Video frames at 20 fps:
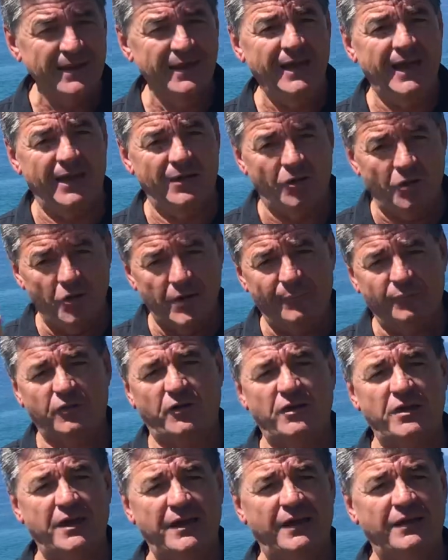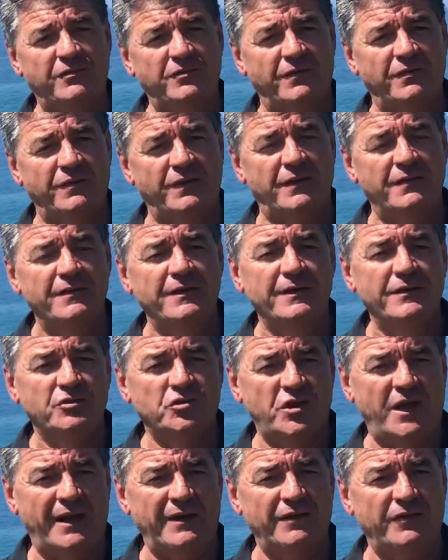and heaps of kingies in the
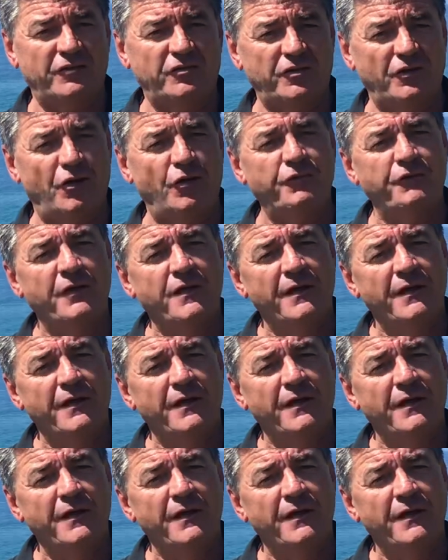channel itself.